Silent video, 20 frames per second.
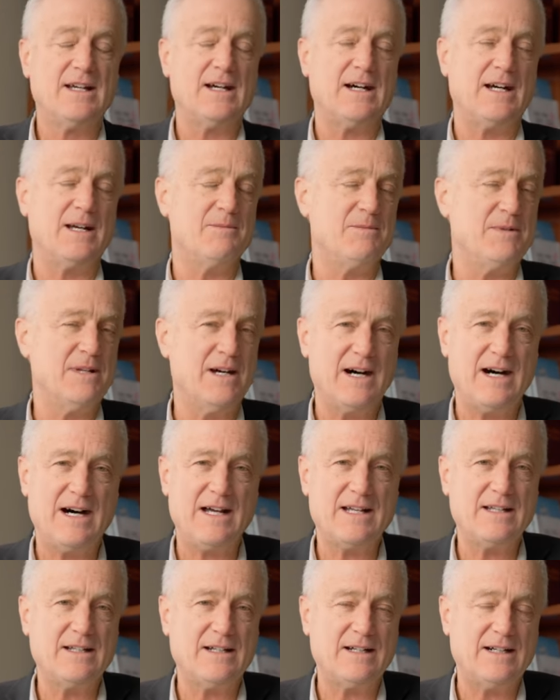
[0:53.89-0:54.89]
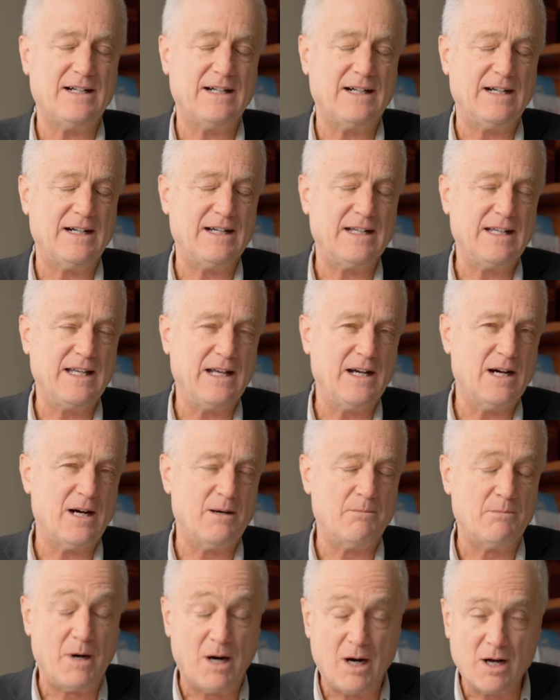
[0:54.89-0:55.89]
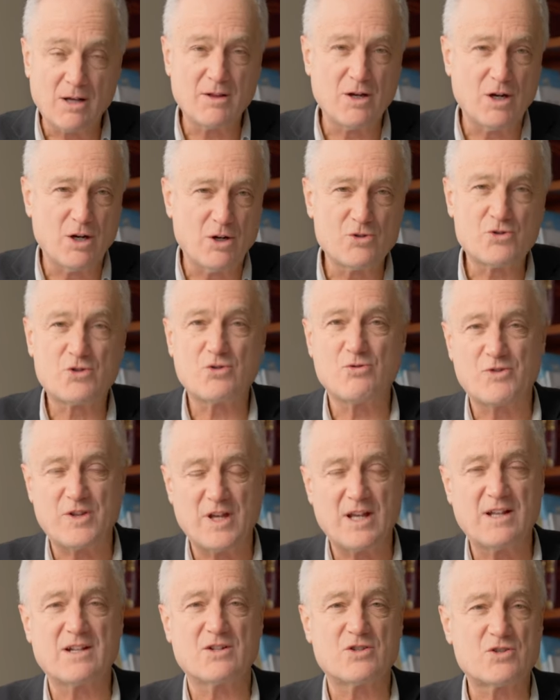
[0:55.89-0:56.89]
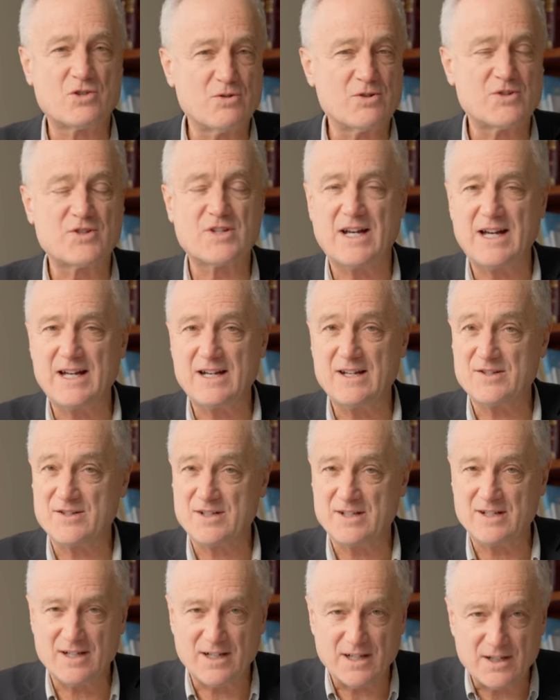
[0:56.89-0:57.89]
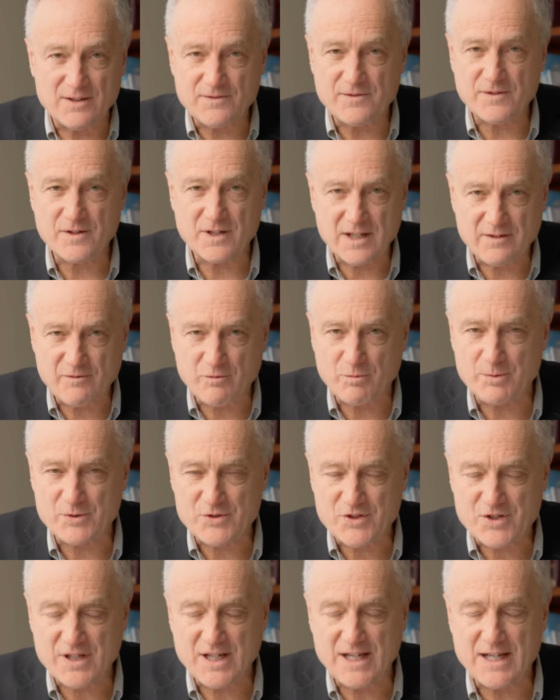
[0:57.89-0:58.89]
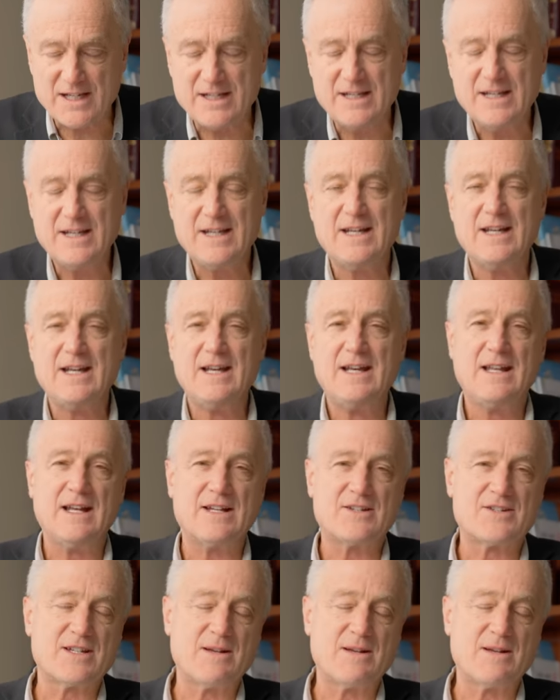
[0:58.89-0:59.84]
I am not uh, among those who think that suicide is an unforgivable sin. That's